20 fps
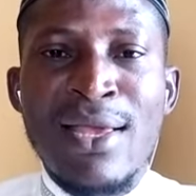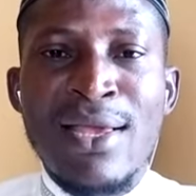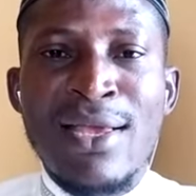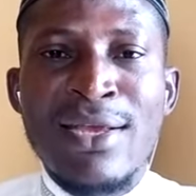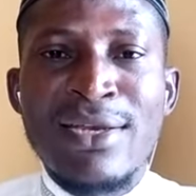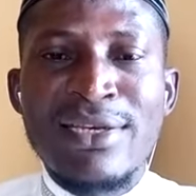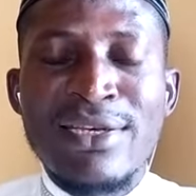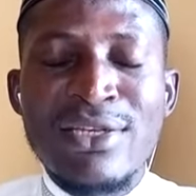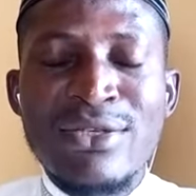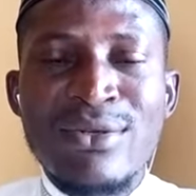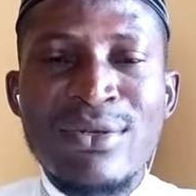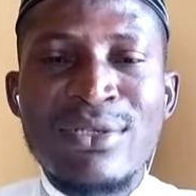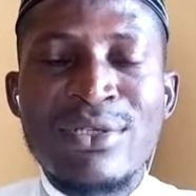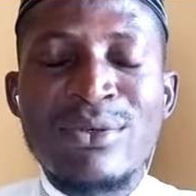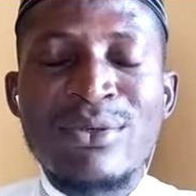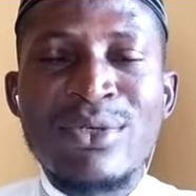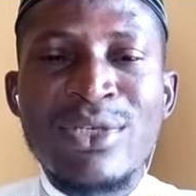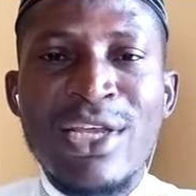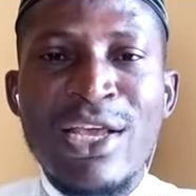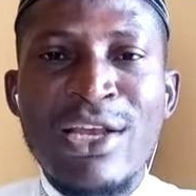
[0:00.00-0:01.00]
This is
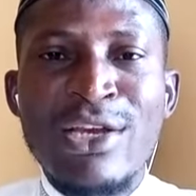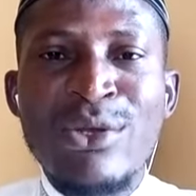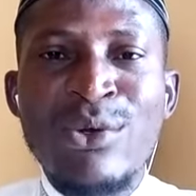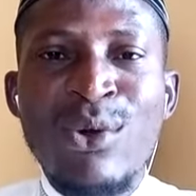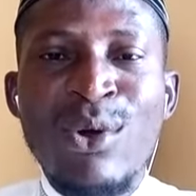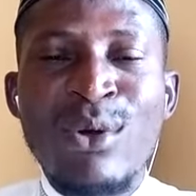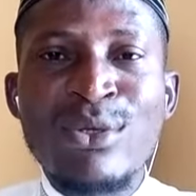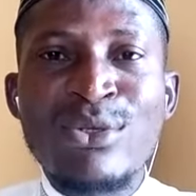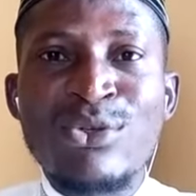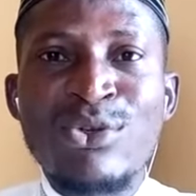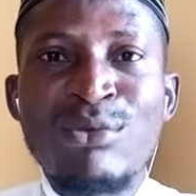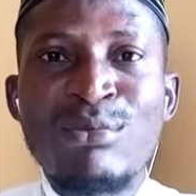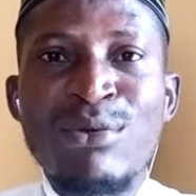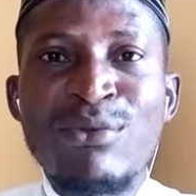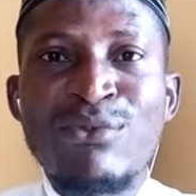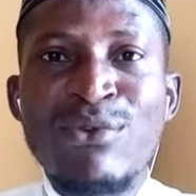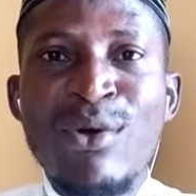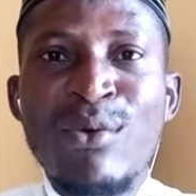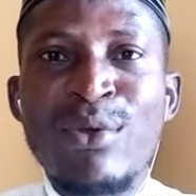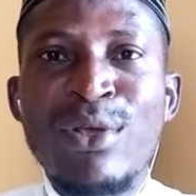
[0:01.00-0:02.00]
to tell you also,
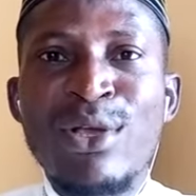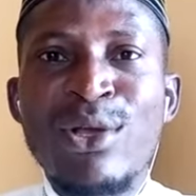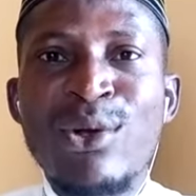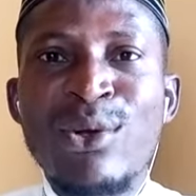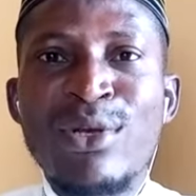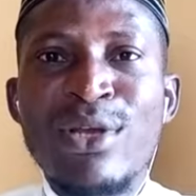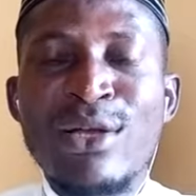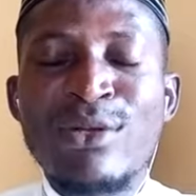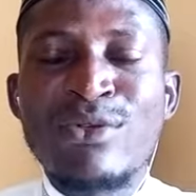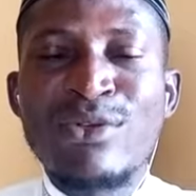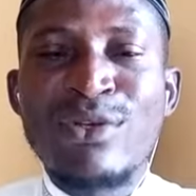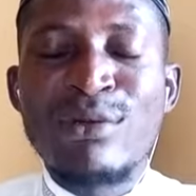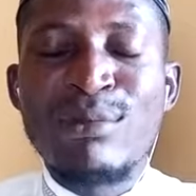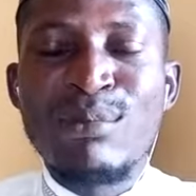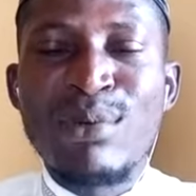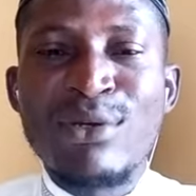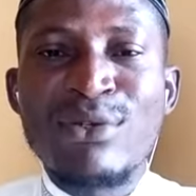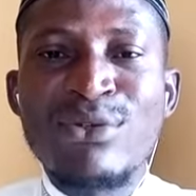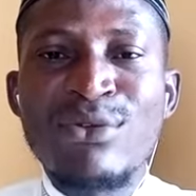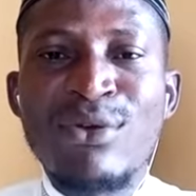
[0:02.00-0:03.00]
before we go down to the
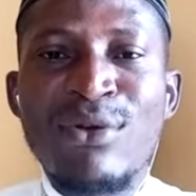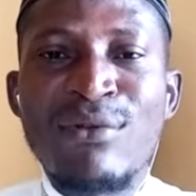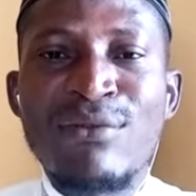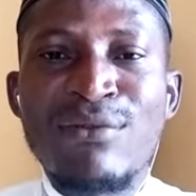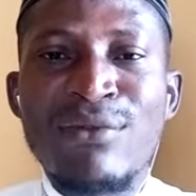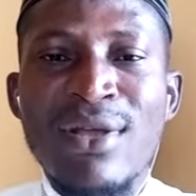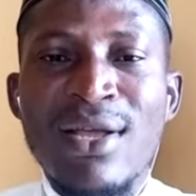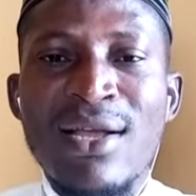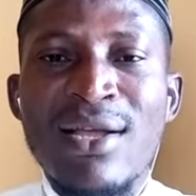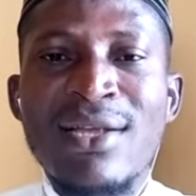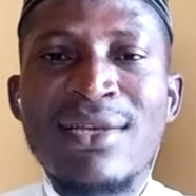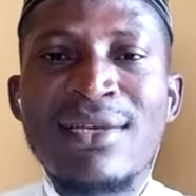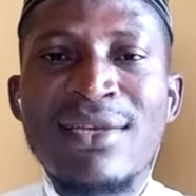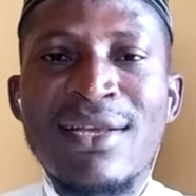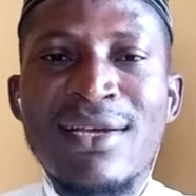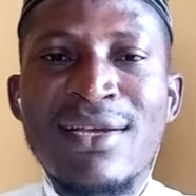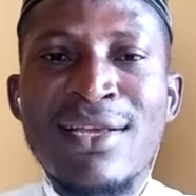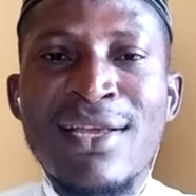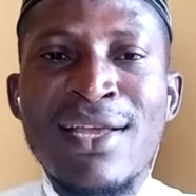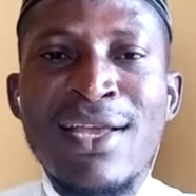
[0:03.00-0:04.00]
battle of
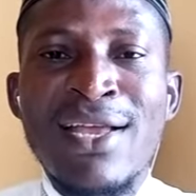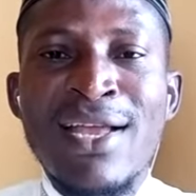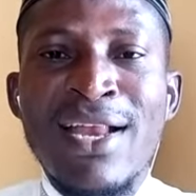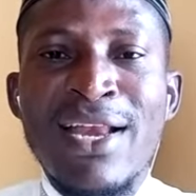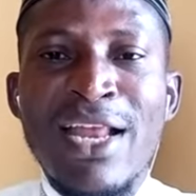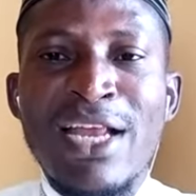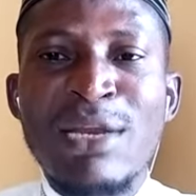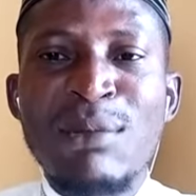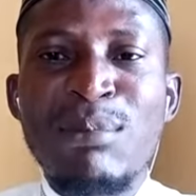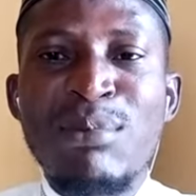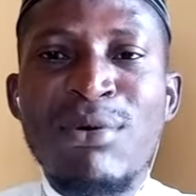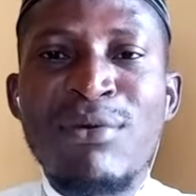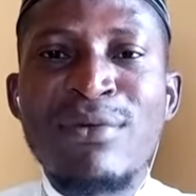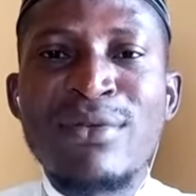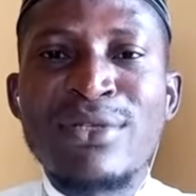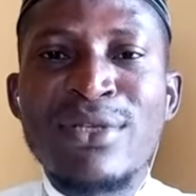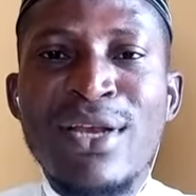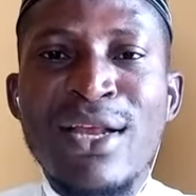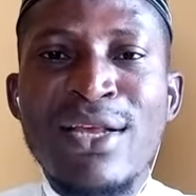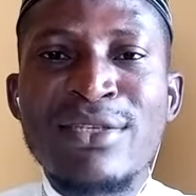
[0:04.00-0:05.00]
Khandaq, that the Prophet
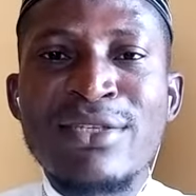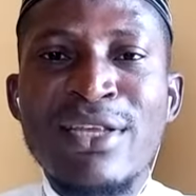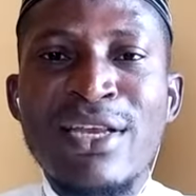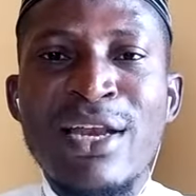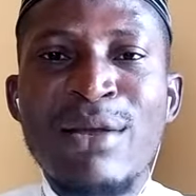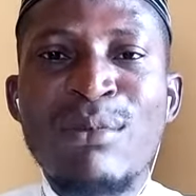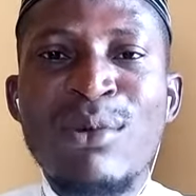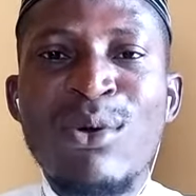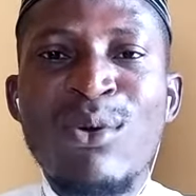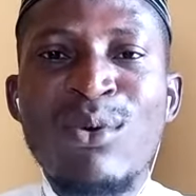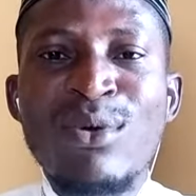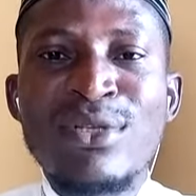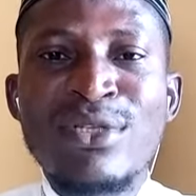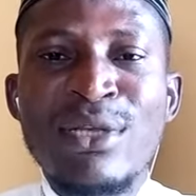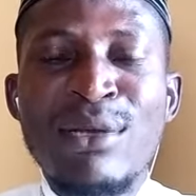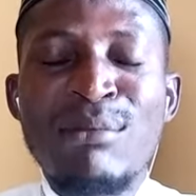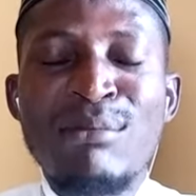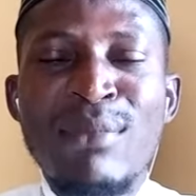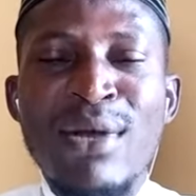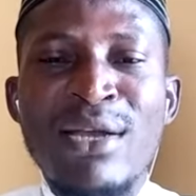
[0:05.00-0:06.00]
sallallahu alaihi wasallam was
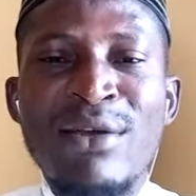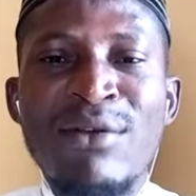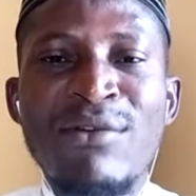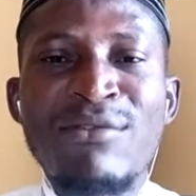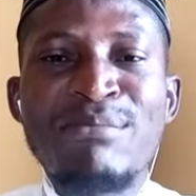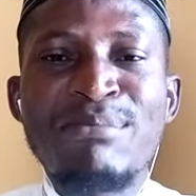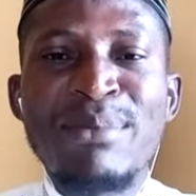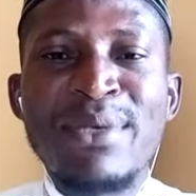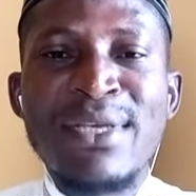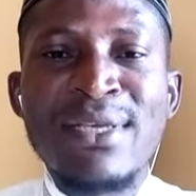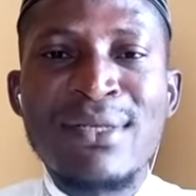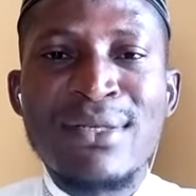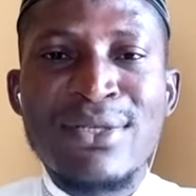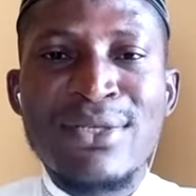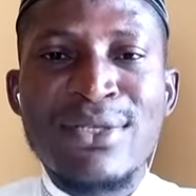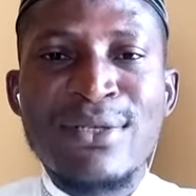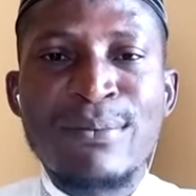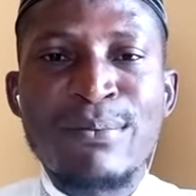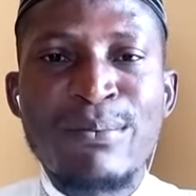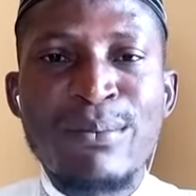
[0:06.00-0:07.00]
a man of
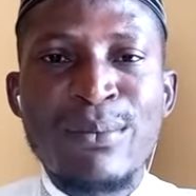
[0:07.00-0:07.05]
peace.